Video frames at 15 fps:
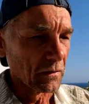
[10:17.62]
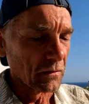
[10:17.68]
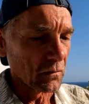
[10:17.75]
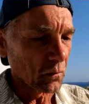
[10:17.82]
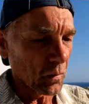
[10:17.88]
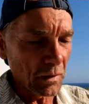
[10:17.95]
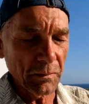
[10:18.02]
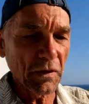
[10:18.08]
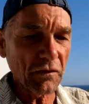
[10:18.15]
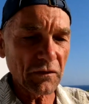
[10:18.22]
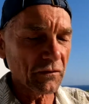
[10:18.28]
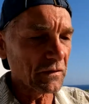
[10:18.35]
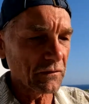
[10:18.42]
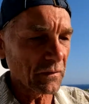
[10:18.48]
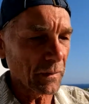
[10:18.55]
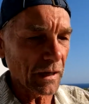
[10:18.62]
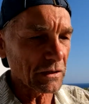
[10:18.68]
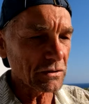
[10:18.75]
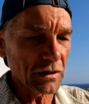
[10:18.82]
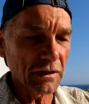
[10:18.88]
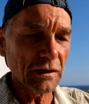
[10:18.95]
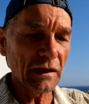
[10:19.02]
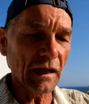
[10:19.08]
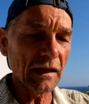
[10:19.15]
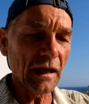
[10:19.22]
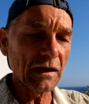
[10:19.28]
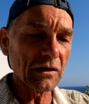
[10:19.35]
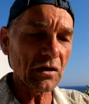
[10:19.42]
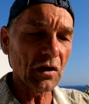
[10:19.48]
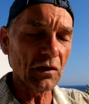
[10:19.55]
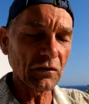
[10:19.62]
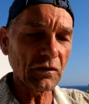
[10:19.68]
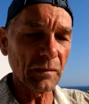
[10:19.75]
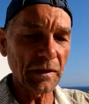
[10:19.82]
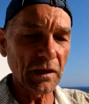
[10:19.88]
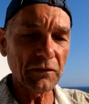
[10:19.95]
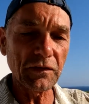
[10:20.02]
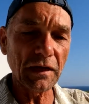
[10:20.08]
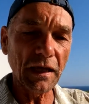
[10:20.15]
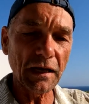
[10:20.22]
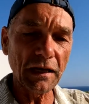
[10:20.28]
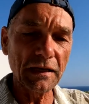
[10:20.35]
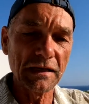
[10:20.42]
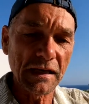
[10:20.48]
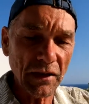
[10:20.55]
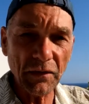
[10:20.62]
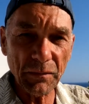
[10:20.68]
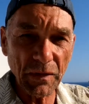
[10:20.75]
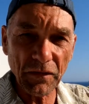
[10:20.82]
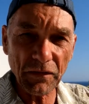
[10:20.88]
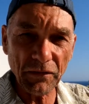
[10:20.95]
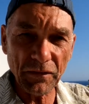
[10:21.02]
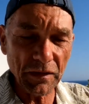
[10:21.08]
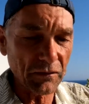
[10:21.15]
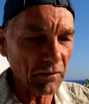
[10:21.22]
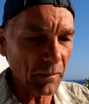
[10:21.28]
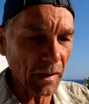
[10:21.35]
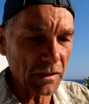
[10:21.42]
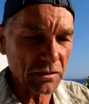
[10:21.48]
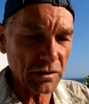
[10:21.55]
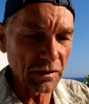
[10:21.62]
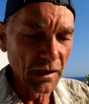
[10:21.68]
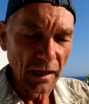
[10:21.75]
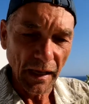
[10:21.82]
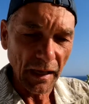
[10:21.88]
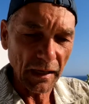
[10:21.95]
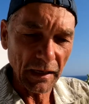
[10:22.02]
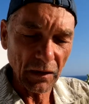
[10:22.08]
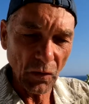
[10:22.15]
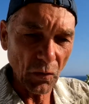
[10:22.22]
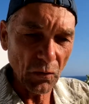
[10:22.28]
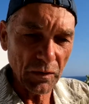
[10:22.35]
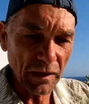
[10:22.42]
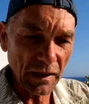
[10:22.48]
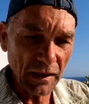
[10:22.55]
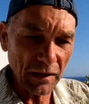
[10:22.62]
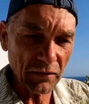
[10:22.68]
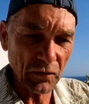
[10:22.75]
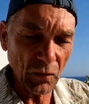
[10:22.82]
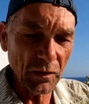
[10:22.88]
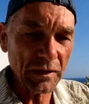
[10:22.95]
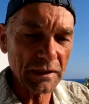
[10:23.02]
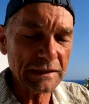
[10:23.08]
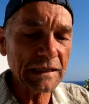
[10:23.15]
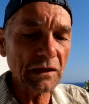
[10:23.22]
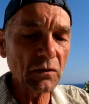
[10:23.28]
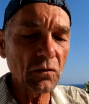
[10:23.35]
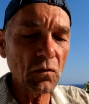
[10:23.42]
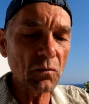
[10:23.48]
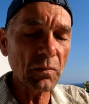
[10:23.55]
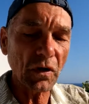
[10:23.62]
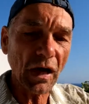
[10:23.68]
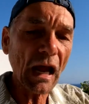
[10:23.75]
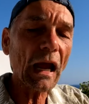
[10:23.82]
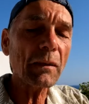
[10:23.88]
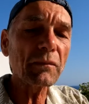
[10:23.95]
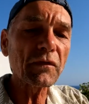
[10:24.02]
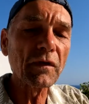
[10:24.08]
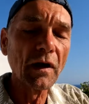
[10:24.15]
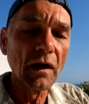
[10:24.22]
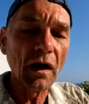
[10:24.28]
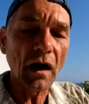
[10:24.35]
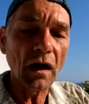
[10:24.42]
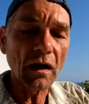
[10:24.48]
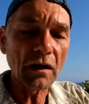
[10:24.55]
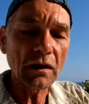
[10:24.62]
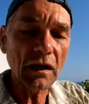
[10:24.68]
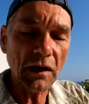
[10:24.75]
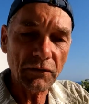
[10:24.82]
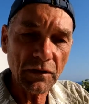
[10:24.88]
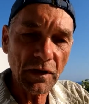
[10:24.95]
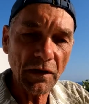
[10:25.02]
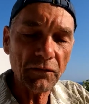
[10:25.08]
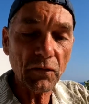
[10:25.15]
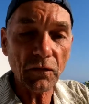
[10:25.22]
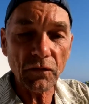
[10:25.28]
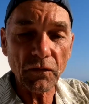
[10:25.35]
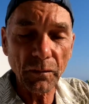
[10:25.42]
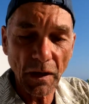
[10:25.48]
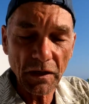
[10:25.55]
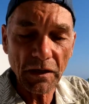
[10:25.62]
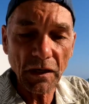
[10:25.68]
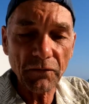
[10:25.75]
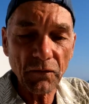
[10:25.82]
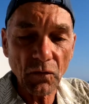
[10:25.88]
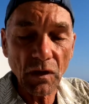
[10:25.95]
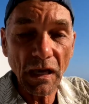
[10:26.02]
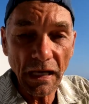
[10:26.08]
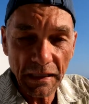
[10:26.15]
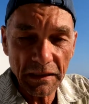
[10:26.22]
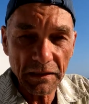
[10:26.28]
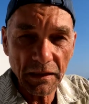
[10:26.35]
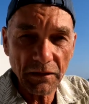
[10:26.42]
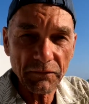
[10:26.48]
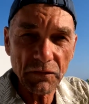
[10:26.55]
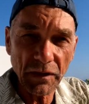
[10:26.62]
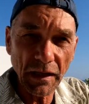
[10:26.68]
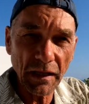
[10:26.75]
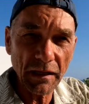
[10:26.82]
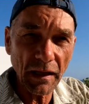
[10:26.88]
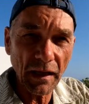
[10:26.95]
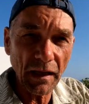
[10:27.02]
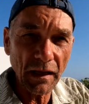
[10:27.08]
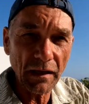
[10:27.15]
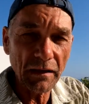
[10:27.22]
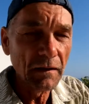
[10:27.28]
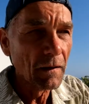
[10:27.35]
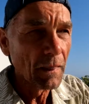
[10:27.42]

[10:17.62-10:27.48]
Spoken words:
one piece of information and then you call somebody else to get another piece of information, and it's only until you perhaps are clever enough or smart enough or lucky enough to get a